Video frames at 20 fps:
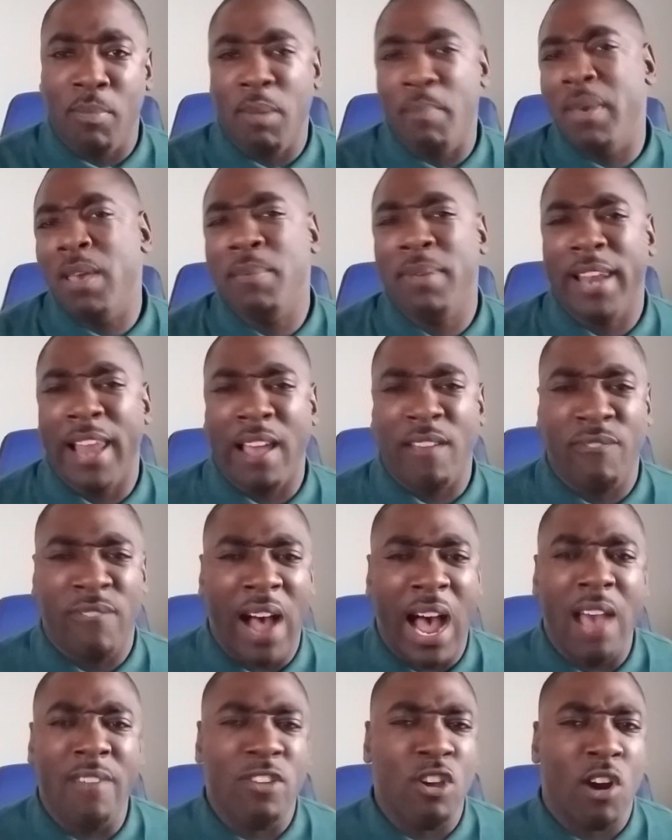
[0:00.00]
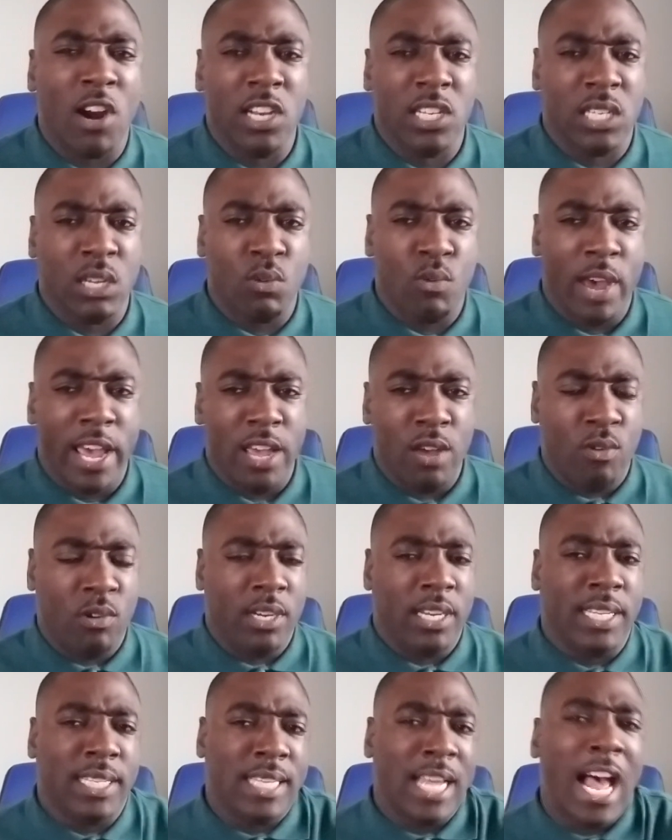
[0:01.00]
but maybe like 5 yards away
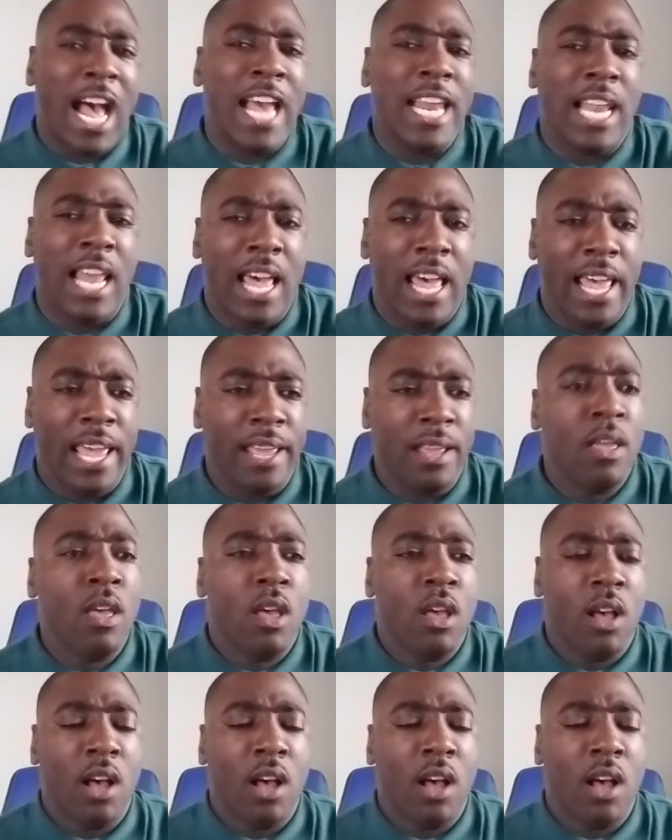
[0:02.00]
on the sideline.